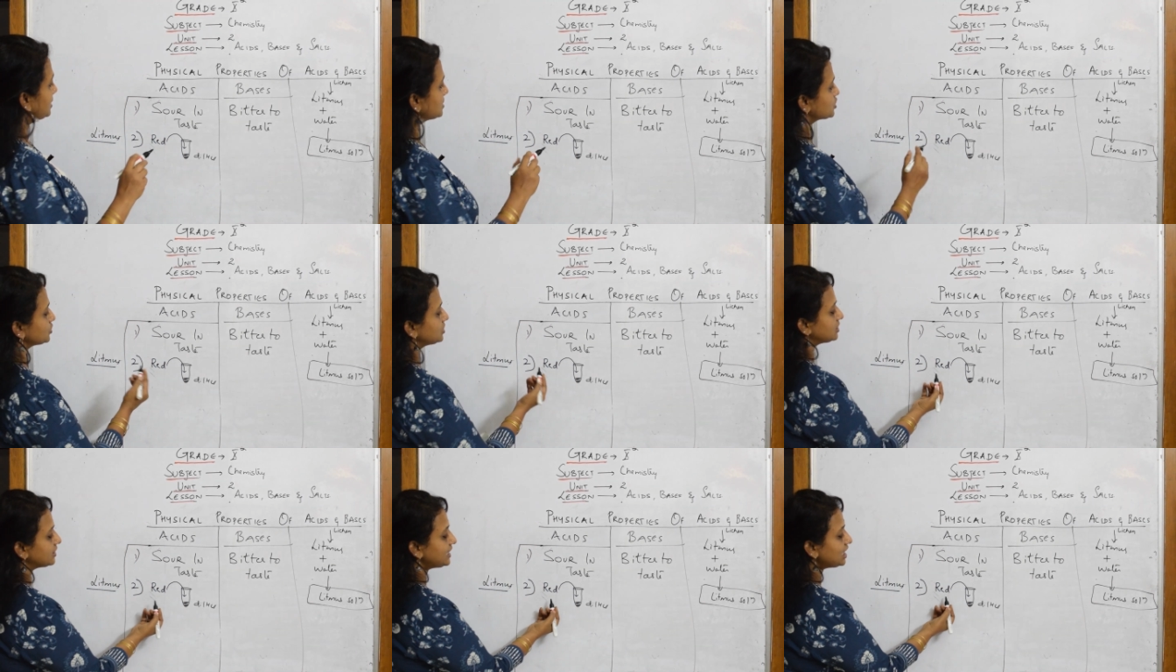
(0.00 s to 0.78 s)
So
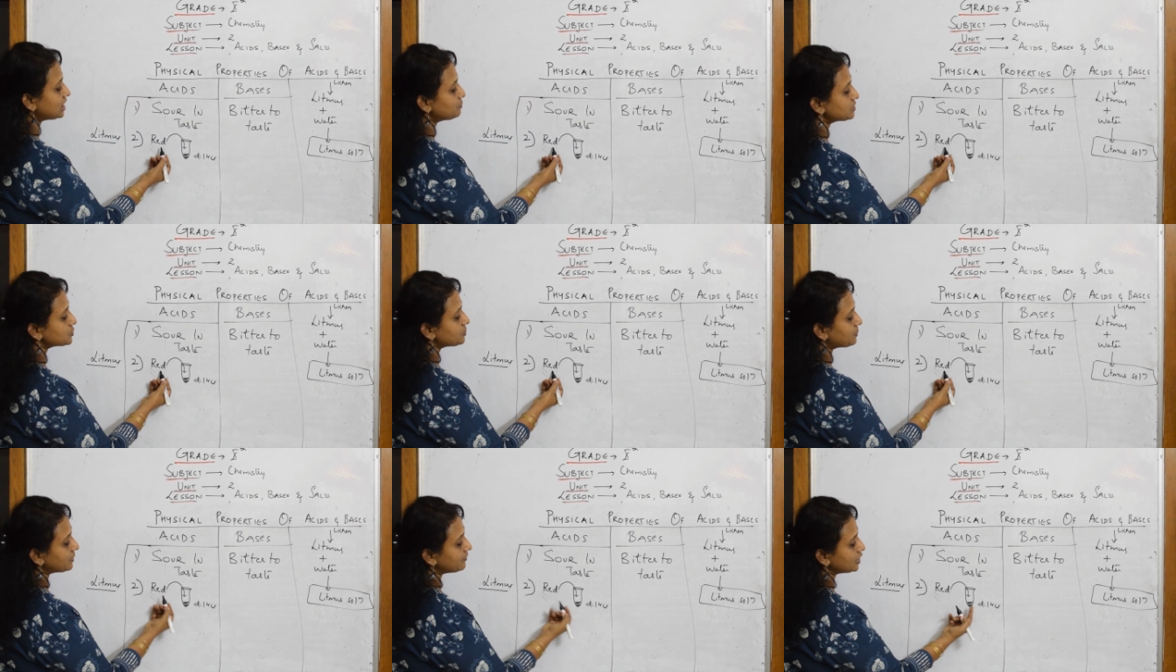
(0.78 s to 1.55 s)
the red litmus
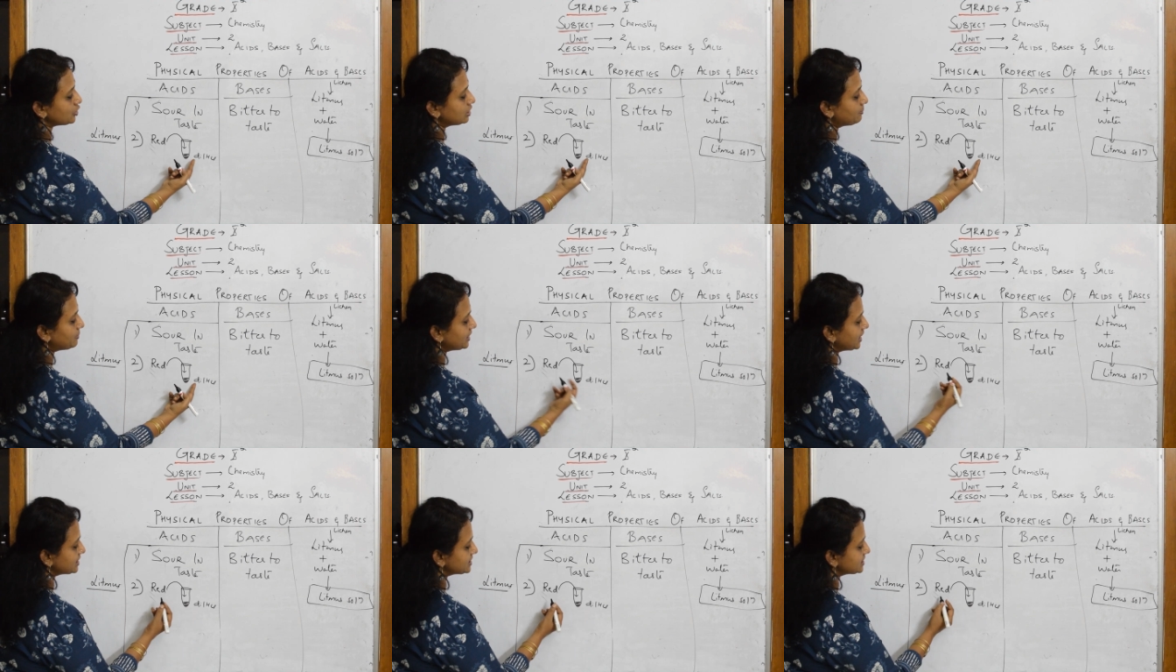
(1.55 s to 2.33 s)
paper when you dip in
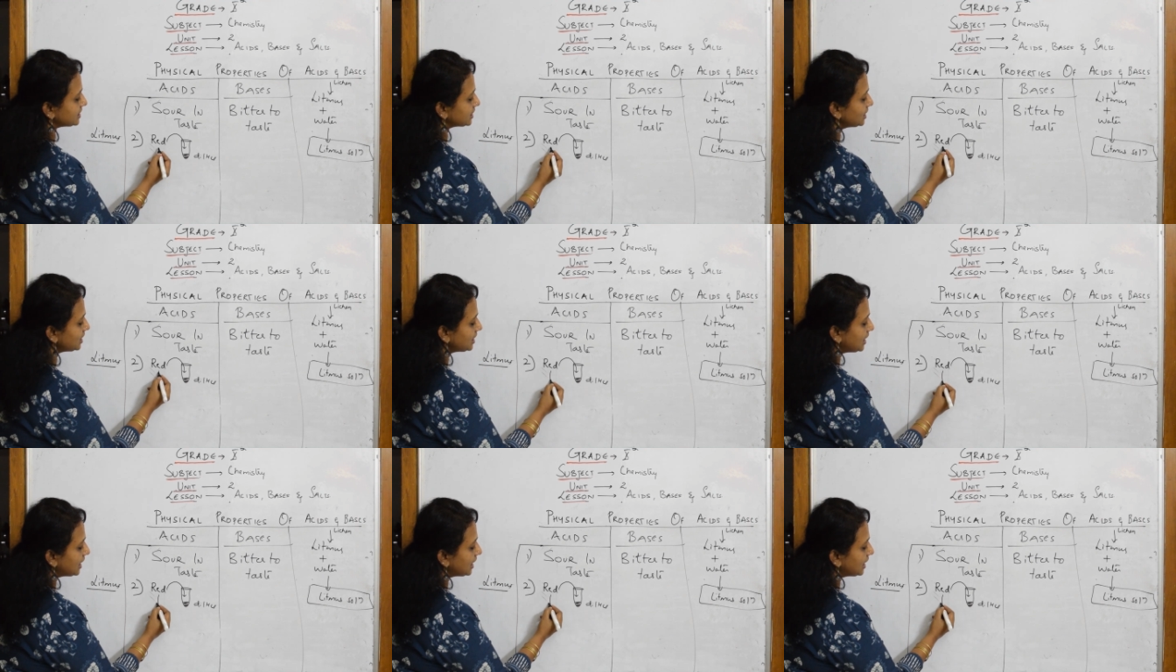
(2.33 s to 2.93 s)
HCl,